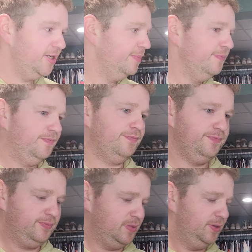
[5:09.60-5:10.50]
item,
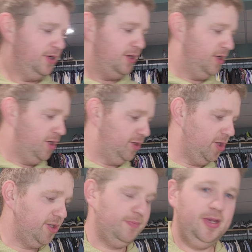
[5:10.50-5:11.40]

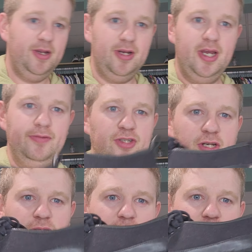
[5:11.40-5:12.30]
just a pair of
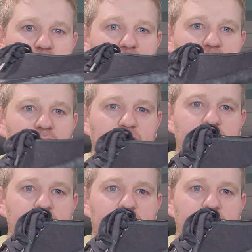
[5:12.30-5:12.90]
chunky